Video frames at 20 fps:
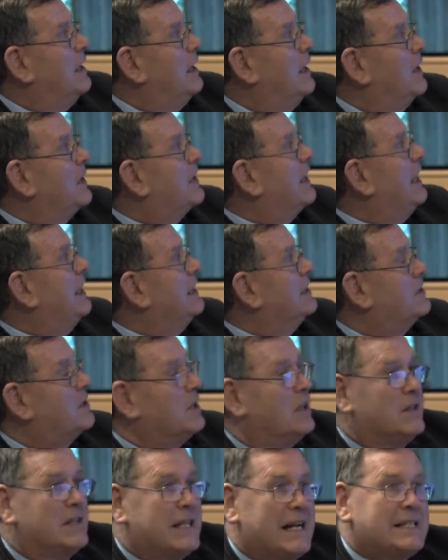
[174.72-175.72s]
Okay,
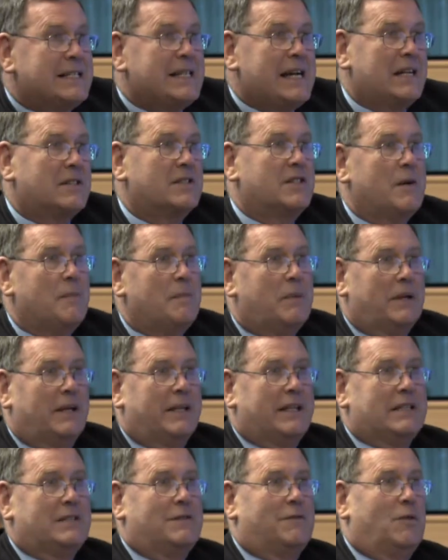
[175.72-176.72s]
so that's how simple
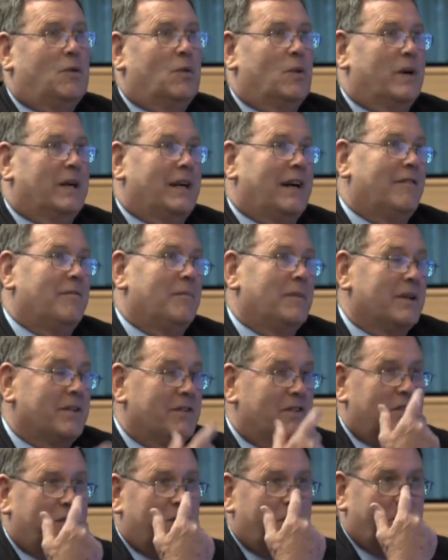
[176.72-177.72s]
it is for a government
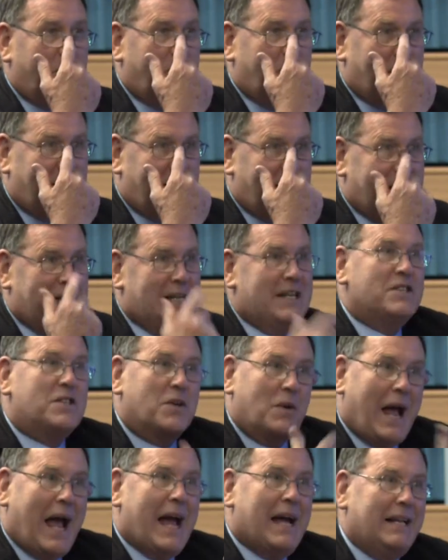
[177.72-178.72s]
to
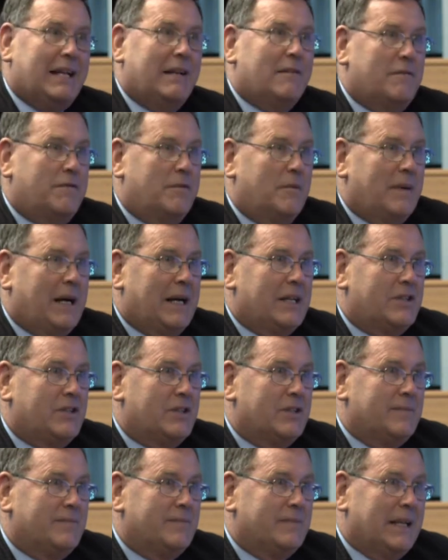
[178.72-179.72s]
add
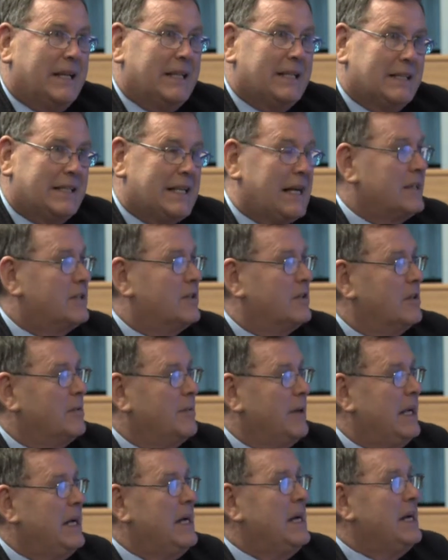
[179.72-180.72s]
information in the
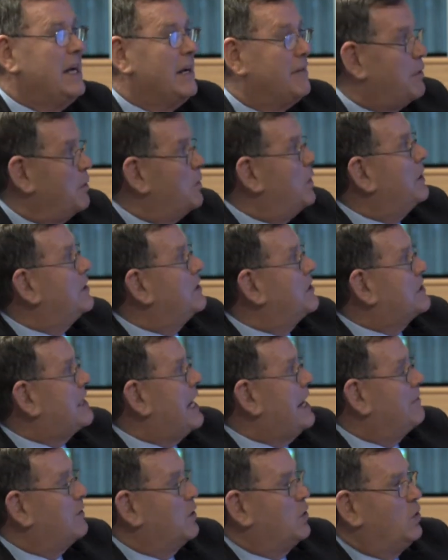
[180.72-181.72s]
taxonomy. If we want to just
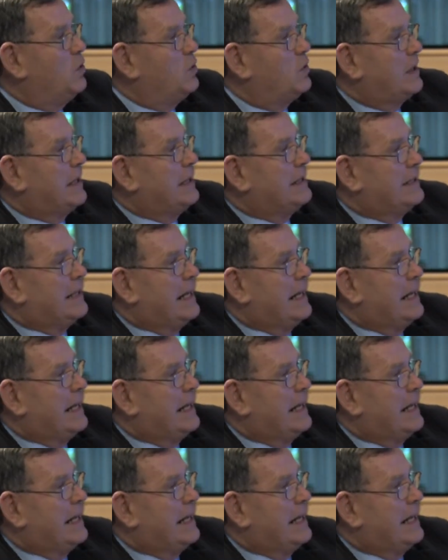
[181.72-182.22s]
have a look at